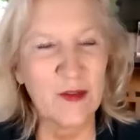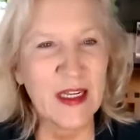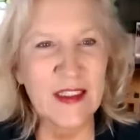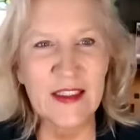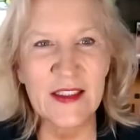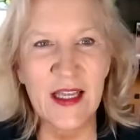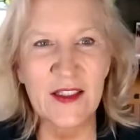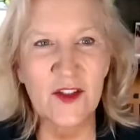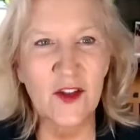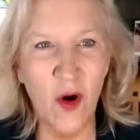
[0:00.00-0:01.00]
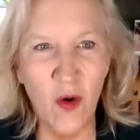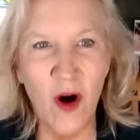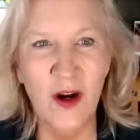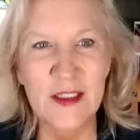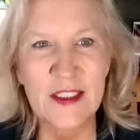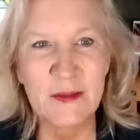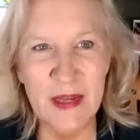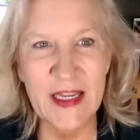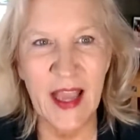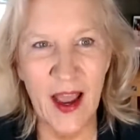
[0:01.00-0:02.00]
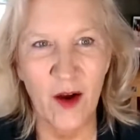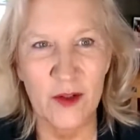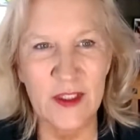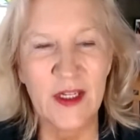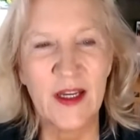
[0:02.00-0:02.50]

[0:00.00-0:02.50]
I mean, it's so hard to speak out